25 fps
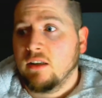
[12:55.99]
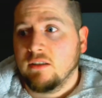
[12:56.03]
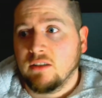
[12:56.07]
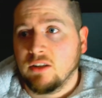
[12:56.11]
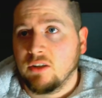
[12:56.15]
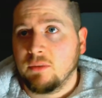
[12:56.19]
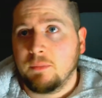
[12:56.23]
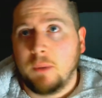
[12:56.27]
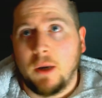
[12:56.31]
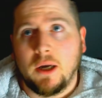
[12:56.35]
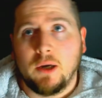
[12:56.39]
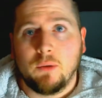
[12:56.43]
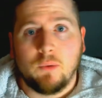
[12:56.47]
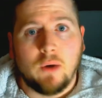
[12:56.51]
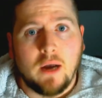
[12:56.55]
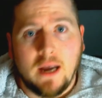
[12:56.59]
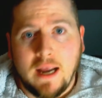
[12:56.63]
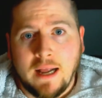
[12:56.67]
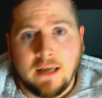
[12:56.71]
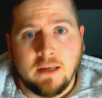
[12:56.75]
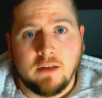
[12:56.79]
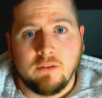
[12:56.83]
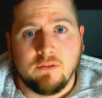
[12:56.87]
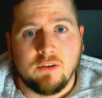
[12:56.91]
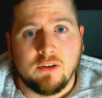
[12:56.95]
despite
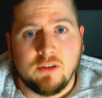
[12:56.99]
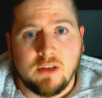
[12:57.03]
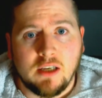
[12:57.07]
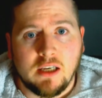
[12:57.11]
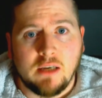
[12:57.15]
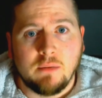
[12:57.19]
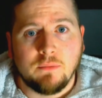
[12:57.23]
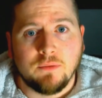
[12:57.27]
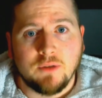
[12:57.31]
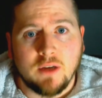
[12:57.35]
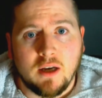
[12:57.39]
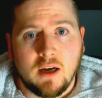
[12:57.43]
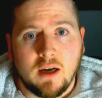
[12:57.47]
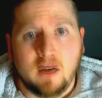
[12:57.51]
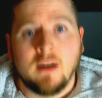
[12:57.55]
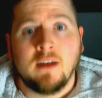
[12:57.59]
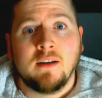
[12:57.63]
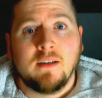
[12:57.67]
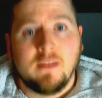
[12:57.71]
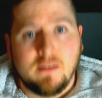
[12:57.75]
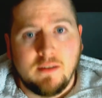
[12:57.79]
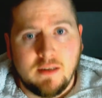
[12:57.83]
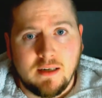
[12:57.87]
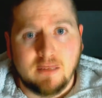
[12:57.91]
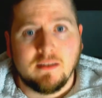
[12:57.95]
where any of the teams are
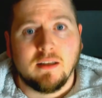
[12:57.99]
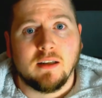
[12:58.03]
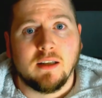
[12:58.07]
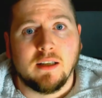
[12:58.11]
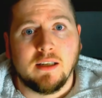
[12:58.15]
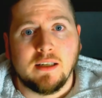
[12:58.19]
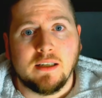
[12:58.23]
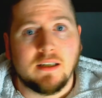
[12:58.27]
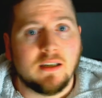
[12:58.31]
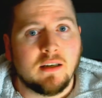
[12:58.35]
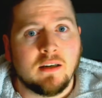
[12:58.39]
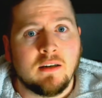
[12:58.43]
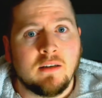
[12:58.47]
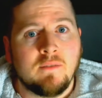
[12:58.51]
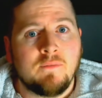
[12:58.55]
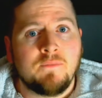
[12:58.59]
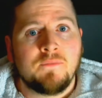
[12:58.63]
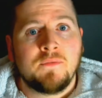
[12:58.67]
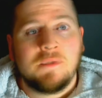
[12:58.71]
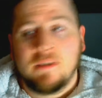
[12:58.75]
in the league.